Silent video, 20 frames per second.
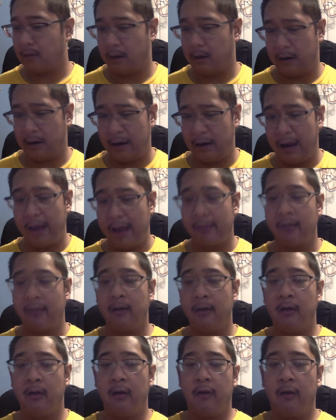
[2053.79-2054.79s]
Alright?
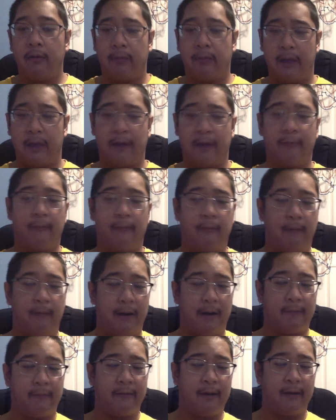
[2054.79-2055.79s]
Thanks for
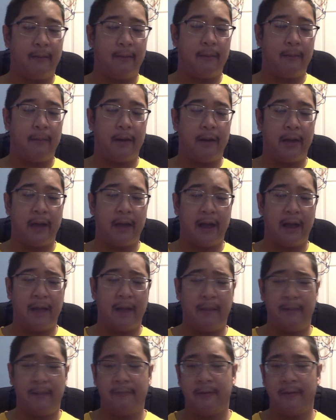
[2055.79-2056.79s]
watching, everybody. I
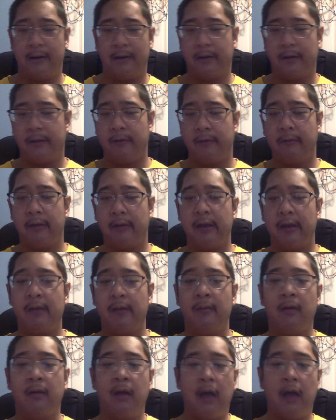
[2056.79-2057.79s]
am Angelic Yuki.
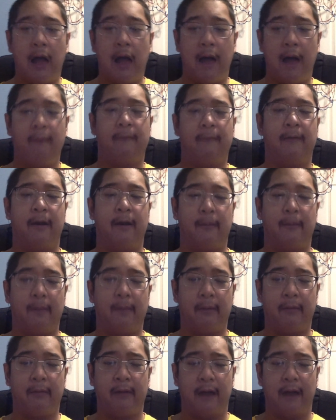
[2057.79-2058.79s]
Have a very
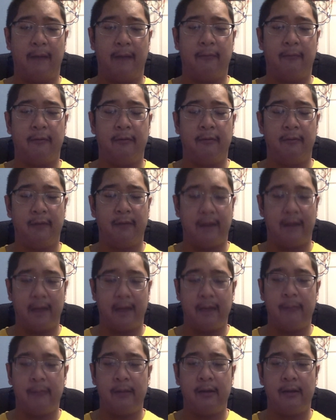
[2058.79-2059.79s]
pleasant good afternoon, good
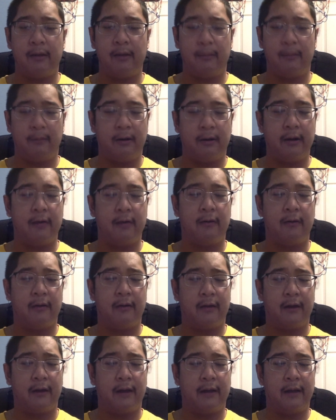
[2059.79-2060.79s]
evening, good morning, or
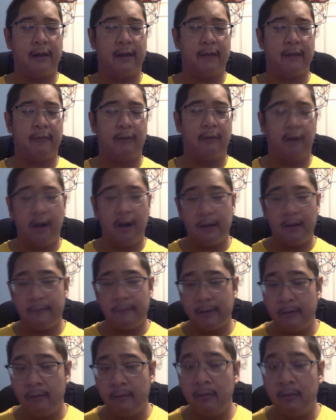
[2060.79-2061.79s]
good late night to all of
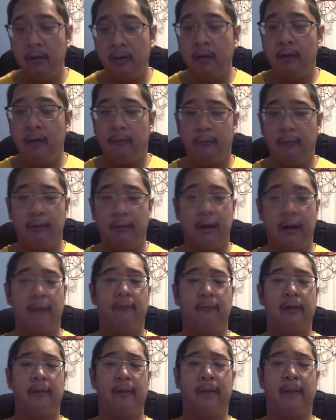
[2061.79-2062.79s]
you,
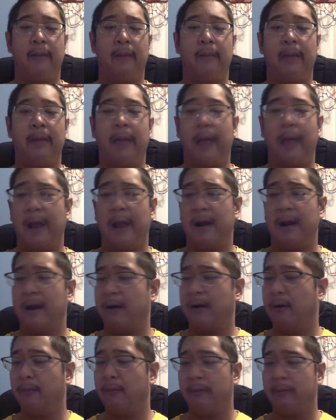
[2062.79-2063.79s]
wherever you may be. And I
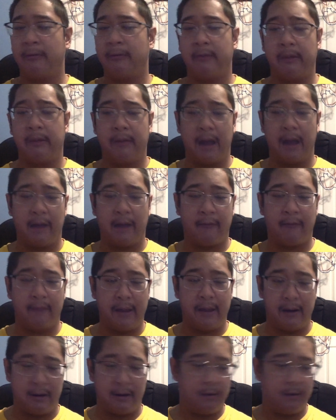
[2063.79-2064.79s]
hope to see you guys
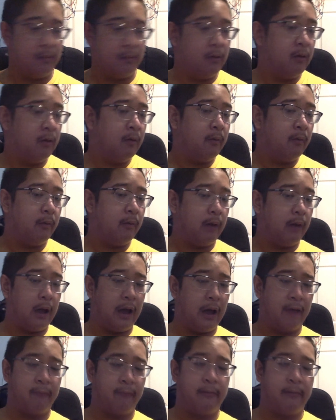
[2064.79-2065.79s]
later
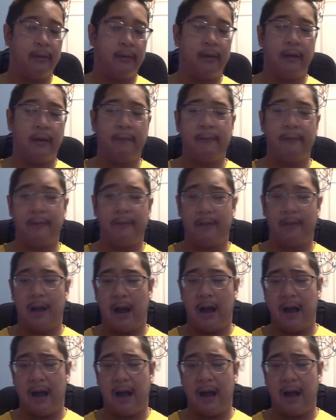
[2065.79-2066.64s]
as I give you